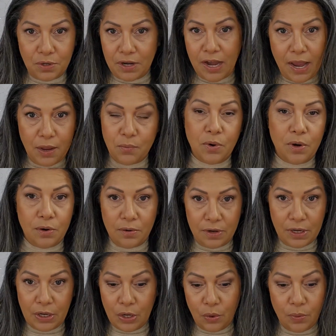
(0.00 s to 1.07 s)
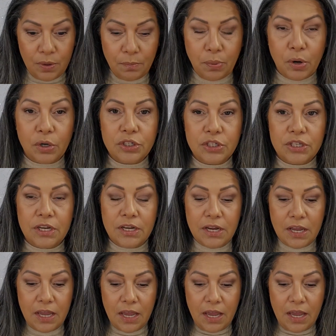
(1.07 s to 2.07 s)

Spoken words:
and I were, in person.